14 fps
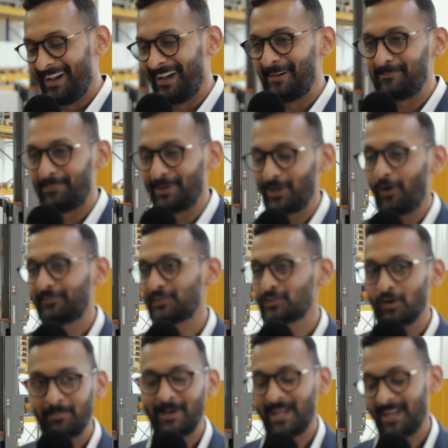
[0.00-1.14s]
um, but off the
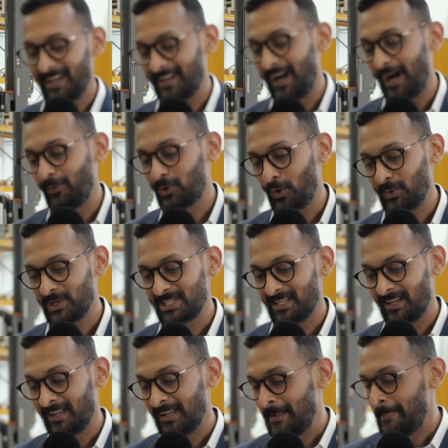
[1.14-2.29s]
top of my head, I would always
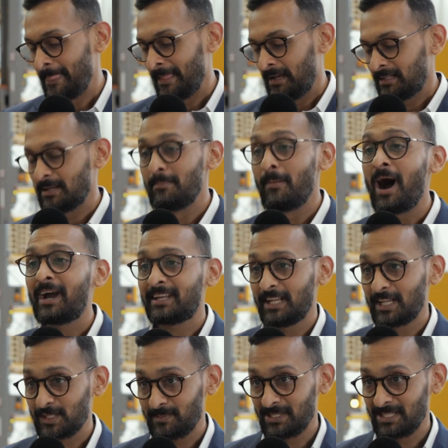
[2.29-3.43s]
say the market
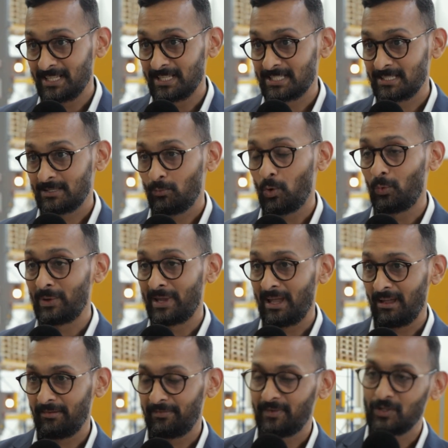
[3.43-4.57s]
expertise, what we
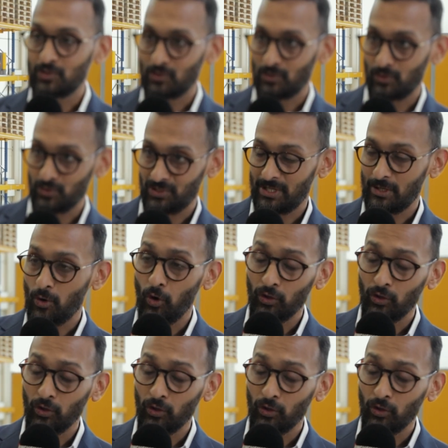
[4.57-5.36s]
have in solutioning,